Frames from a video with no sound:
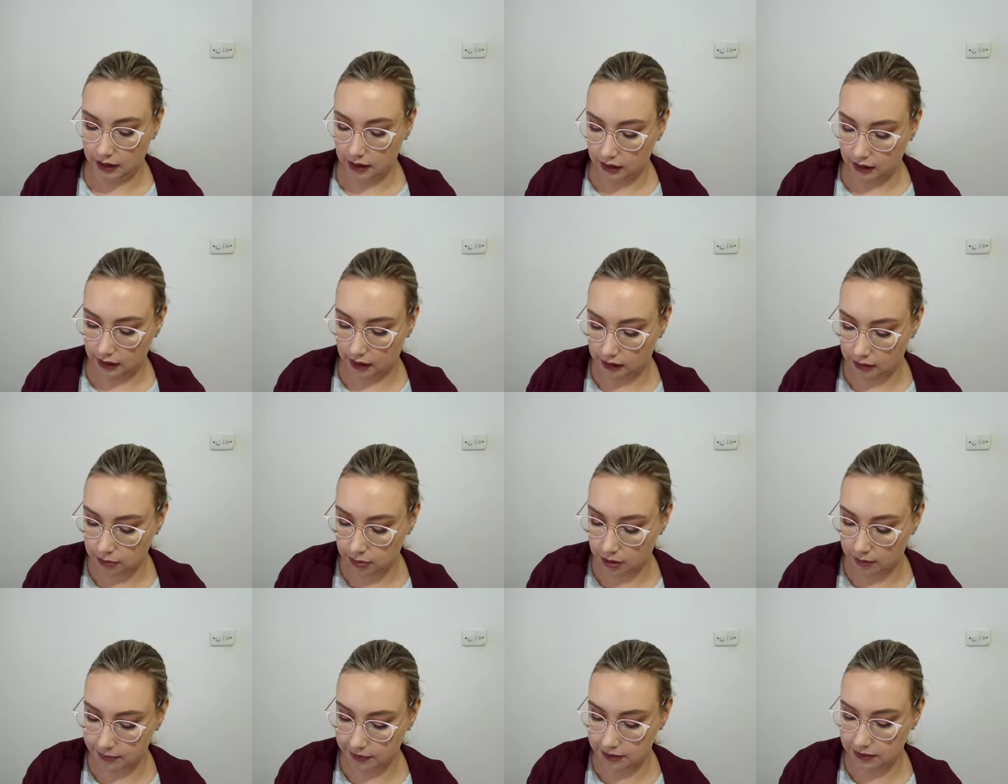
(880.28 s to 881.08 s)

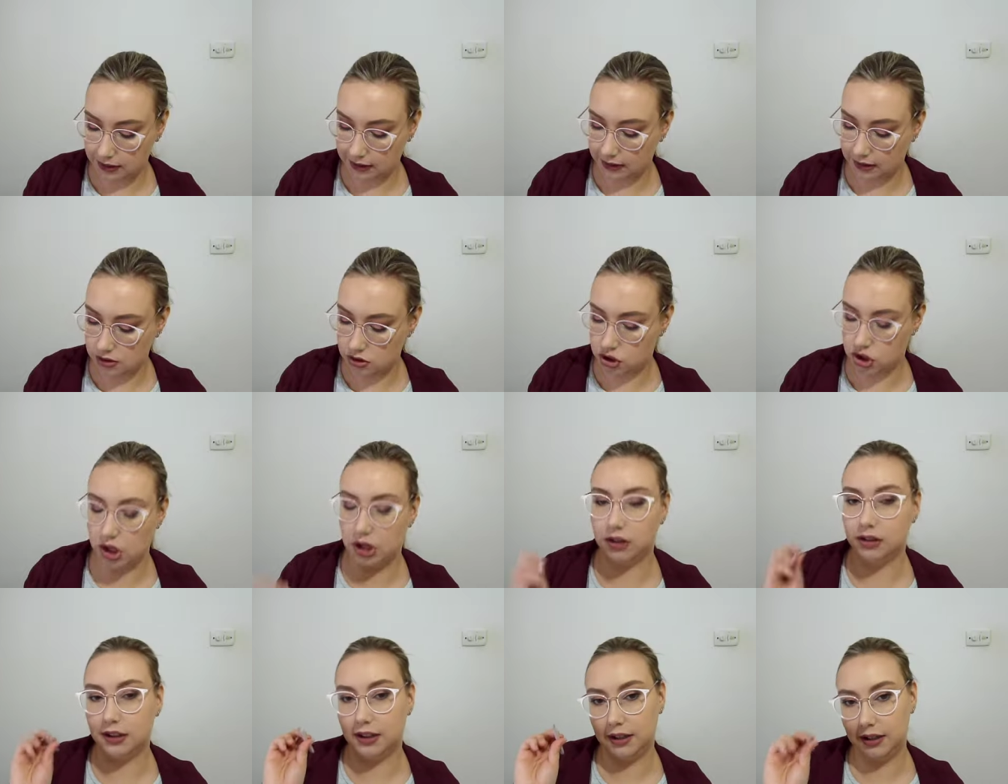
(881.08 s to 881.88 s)
ColourPop. That's like a
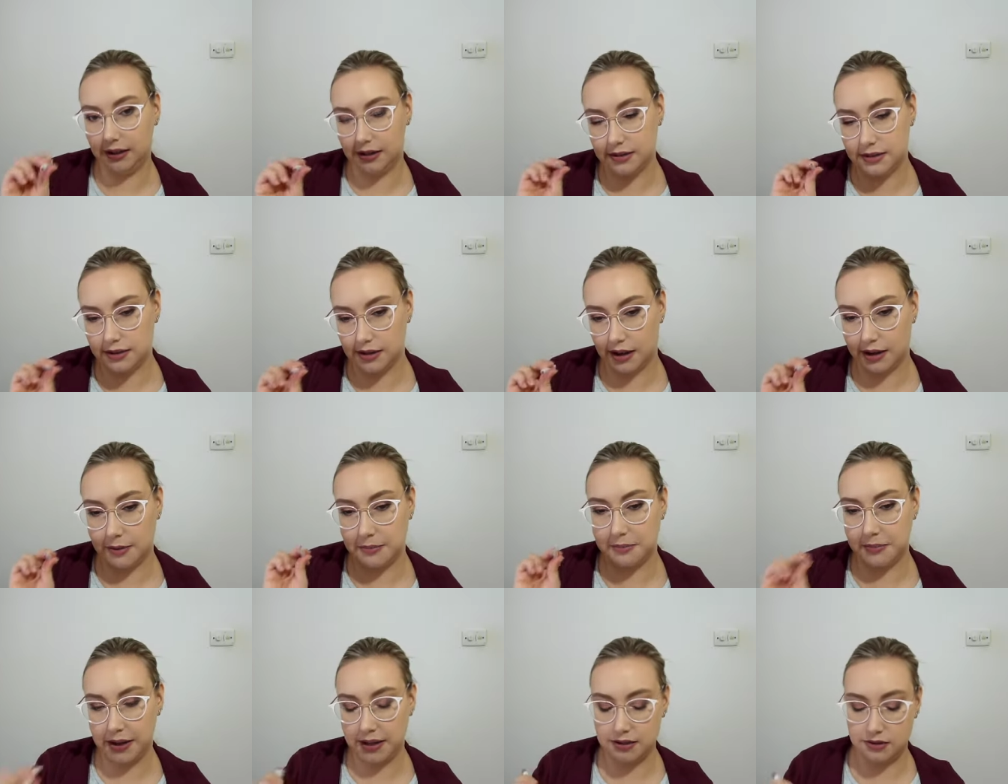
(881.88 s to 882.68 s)
gel inside a
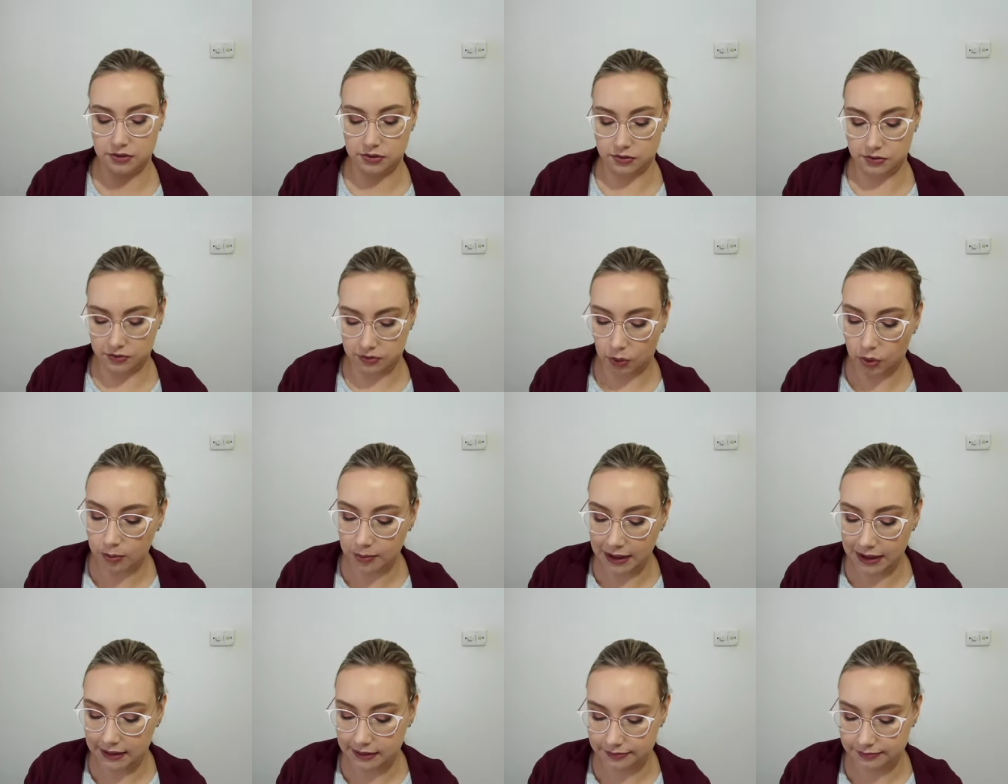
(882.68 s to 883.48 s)
pencil
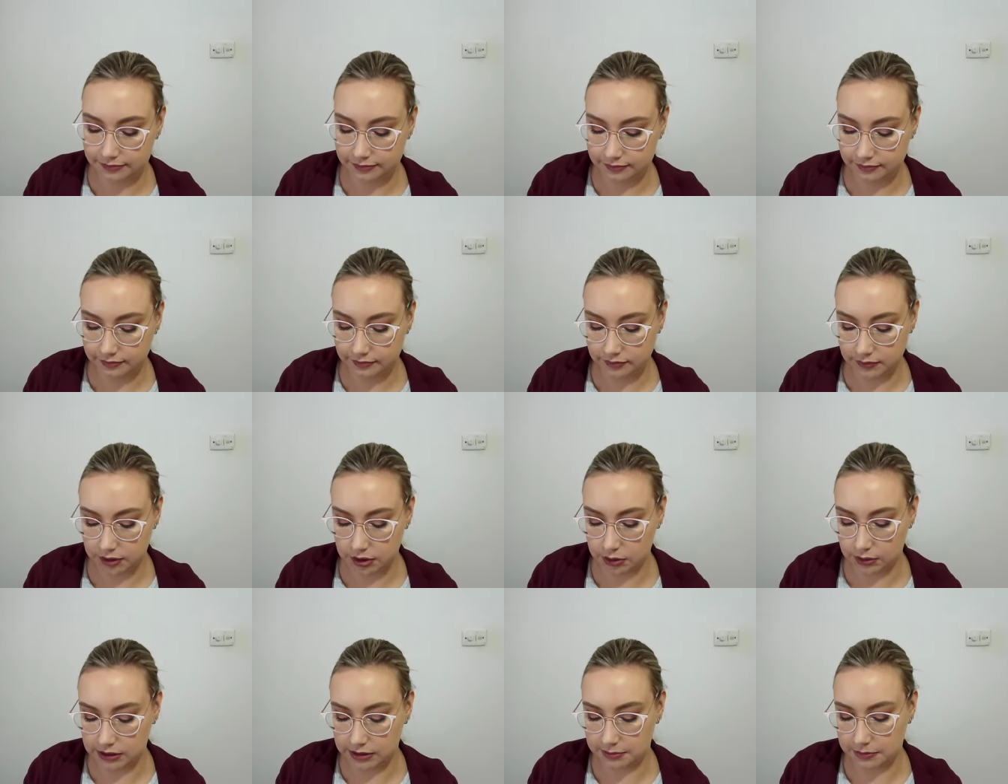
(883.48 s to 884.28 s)
format.
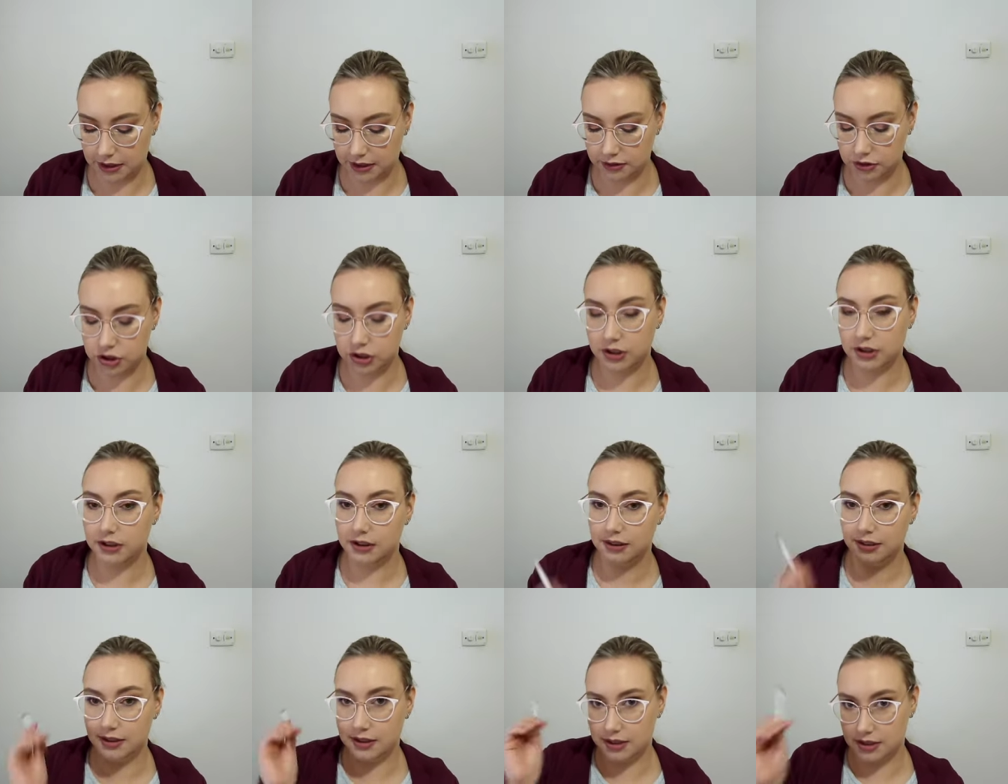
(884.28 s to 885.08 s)
So it's much,
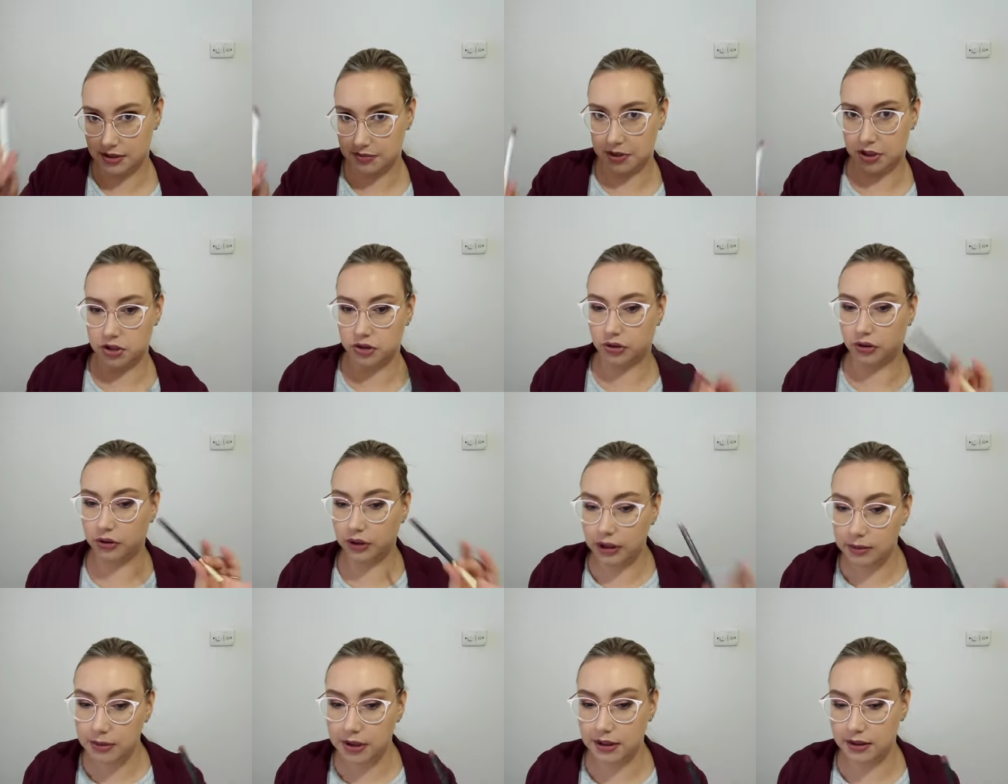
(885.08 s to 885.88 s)
this is much
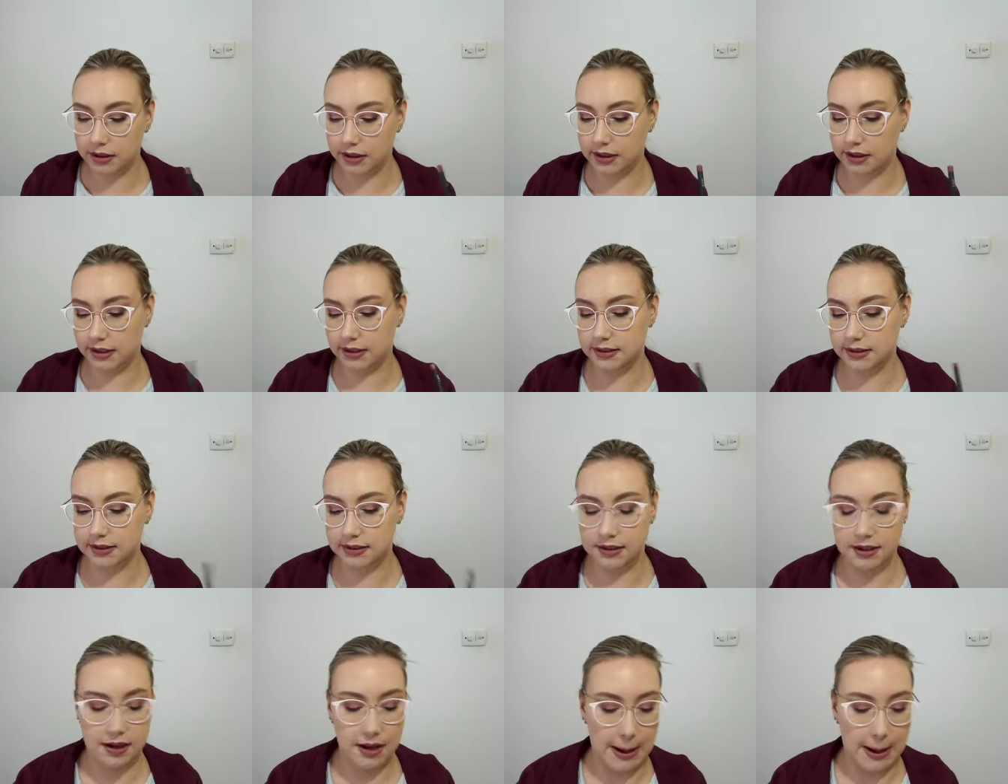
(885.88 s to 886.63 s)
creamier than this.